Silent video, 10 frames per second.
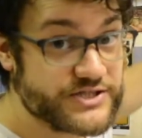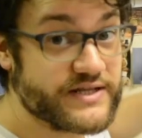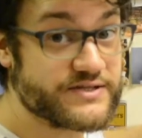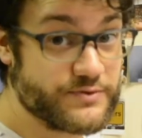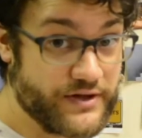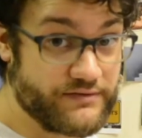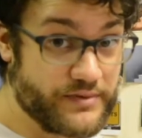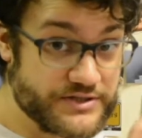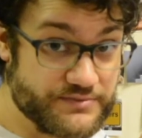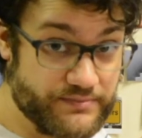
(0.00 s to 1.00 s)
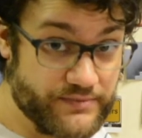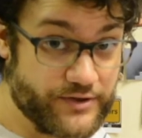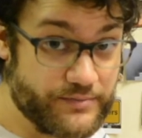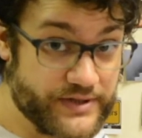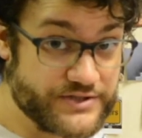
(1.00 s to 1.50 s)
and that's when you have a bunch of
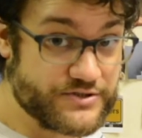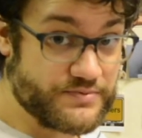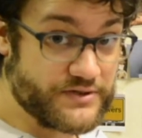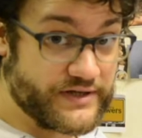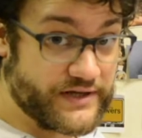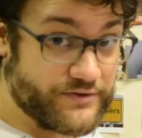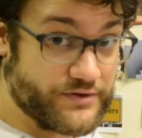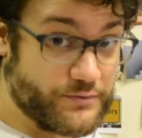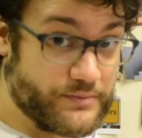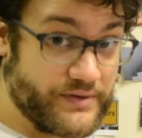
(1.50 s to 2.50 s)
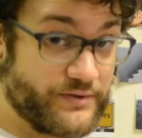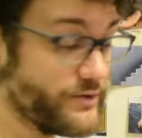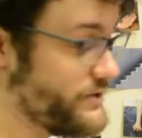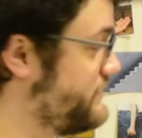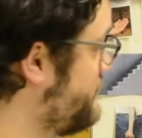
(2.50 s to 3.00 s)
little pictures put together into one big one.